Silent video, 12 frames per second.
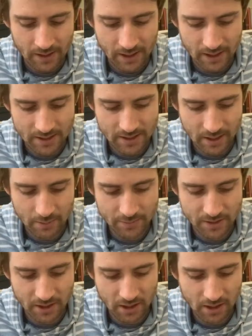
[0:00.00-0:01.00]

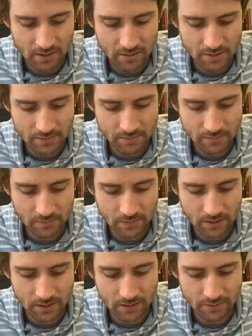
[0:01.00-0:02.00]
ourselves to you.
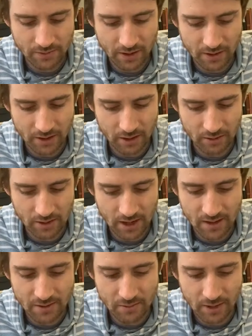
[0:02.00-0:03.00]
But Father, you'd
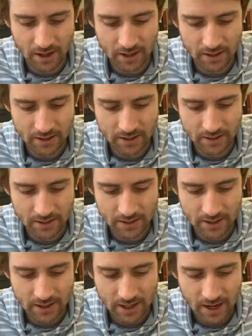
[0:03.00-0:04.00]
gather our,
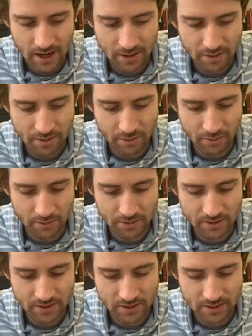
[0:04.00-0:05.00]
our
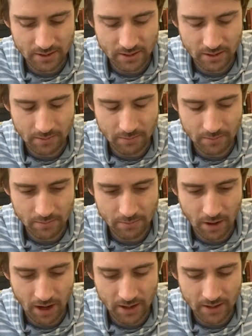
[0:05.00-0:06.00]
thoughts, um,
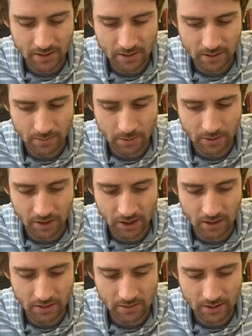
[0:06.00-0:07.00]
back upon
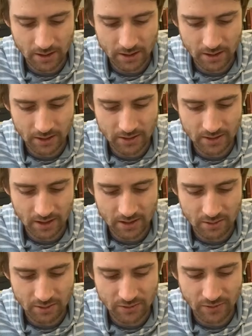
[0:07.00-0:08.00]
you and you'd
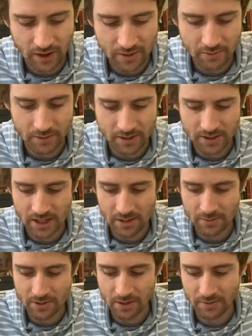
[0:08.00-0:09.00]
center us, Father, in the
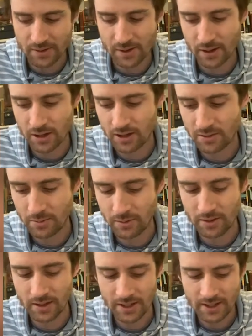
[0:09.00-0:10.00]
deep truths of the
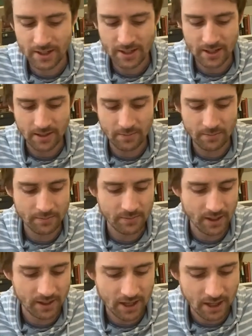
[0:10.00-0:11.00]
gospel um,
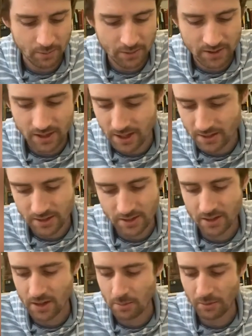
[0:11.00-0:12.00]
and help us, yeah,
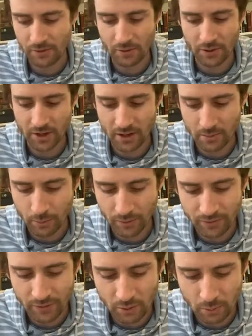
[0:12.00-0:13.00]
just to come before you and be
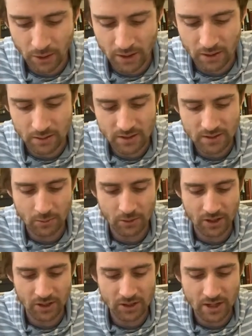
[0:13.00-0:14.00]
filled by you this
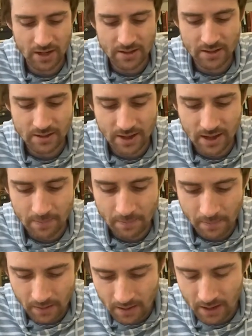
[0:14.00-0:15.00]
morning. In Jesus' name,
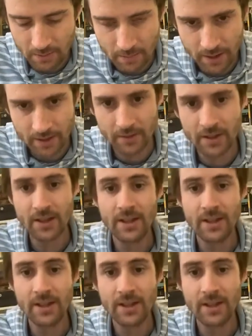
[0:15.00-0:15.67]
amen.